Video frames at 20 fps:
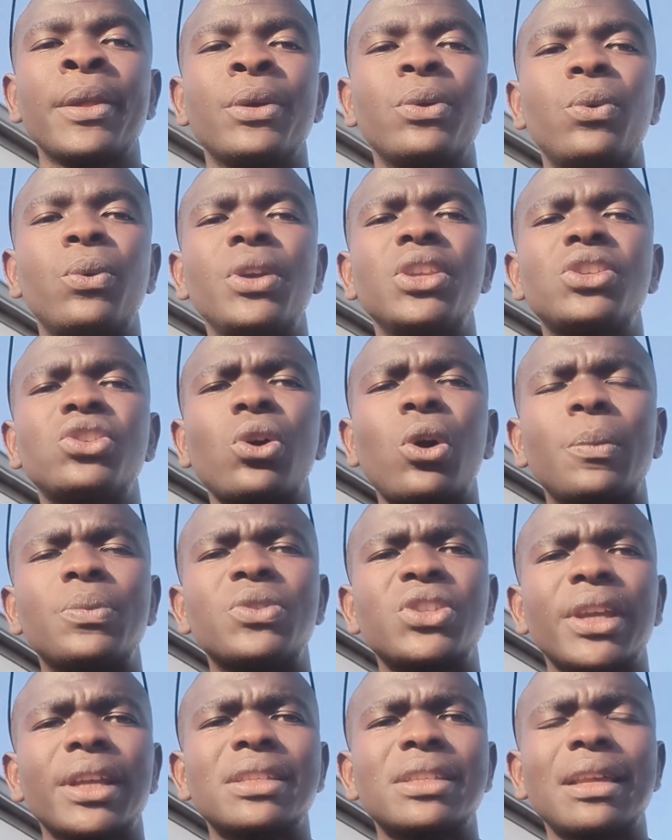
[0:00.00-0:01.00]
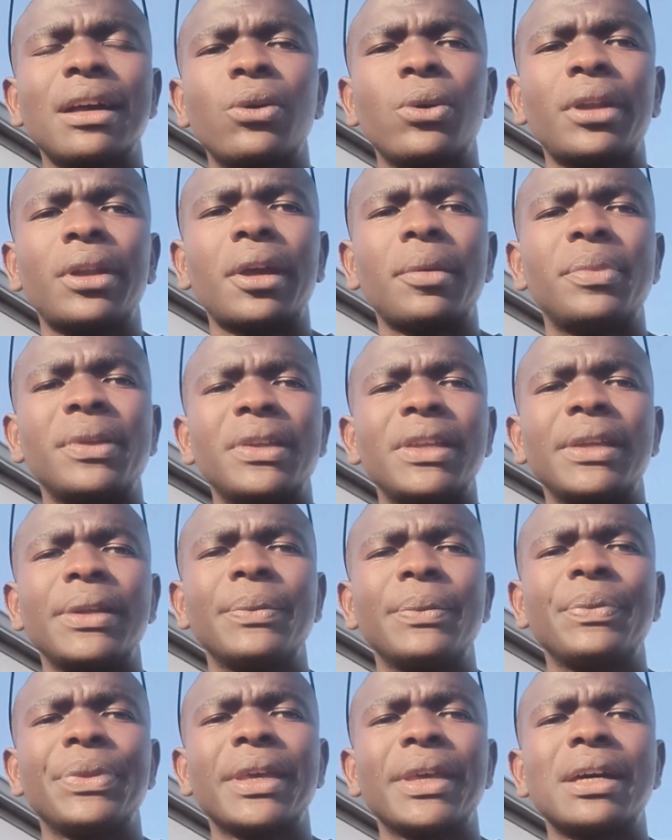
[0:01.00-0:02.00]
Which objects are going to
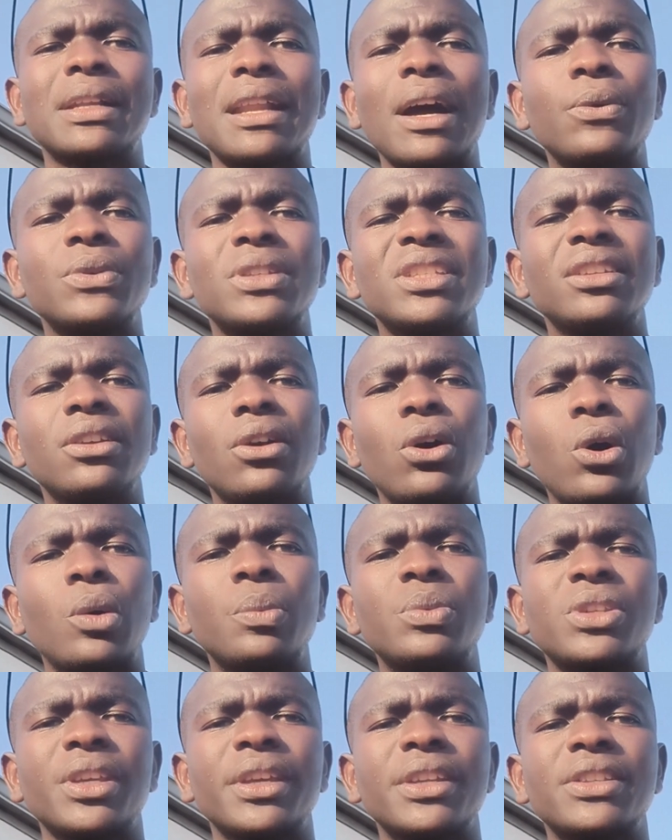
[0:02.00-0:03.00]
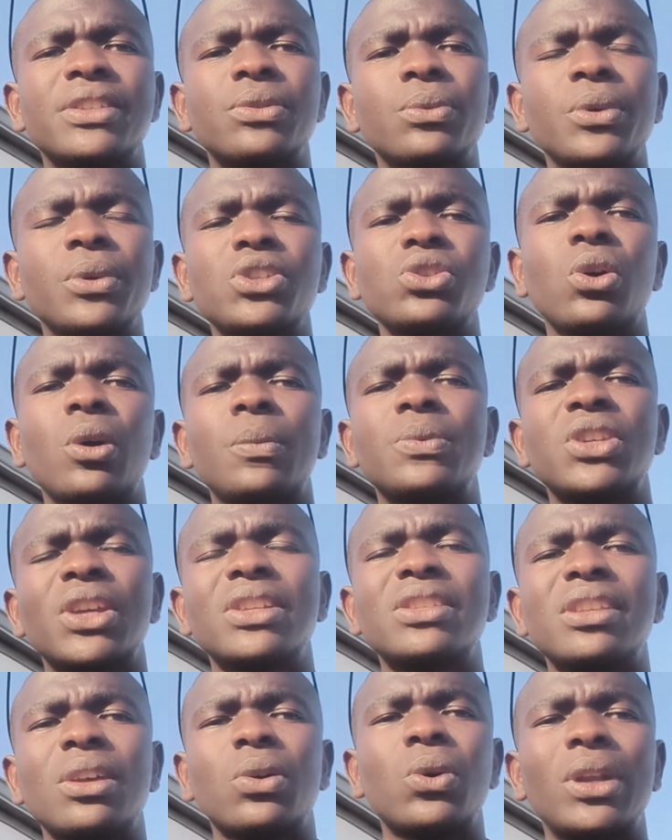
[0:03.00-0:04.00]
be routing objects, which
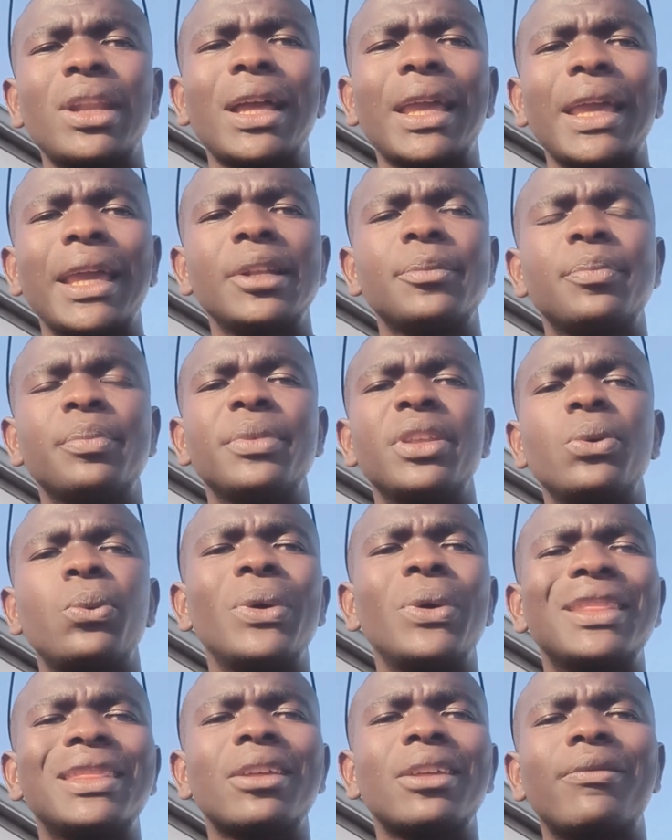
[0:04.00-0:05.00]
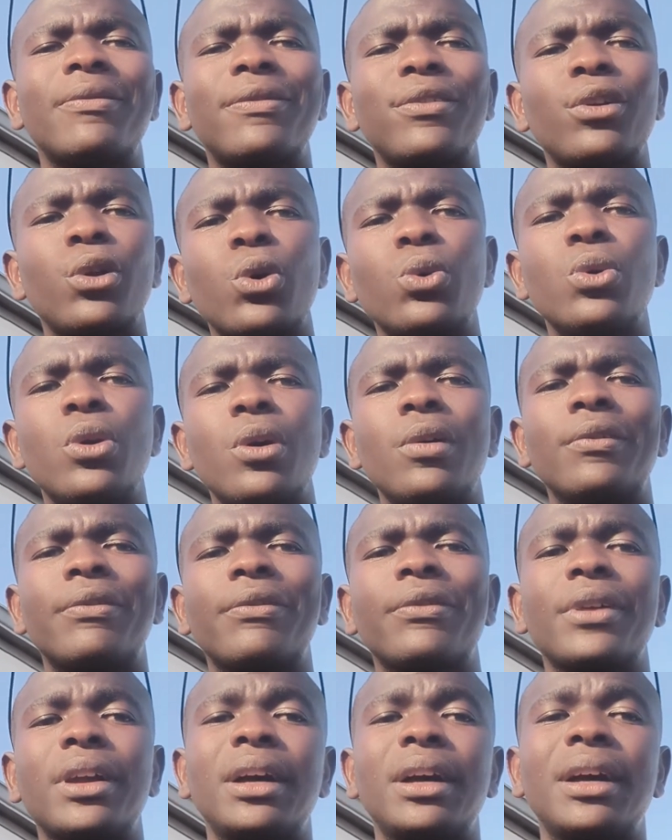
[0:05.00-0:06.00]
objects are going to help me with the flow of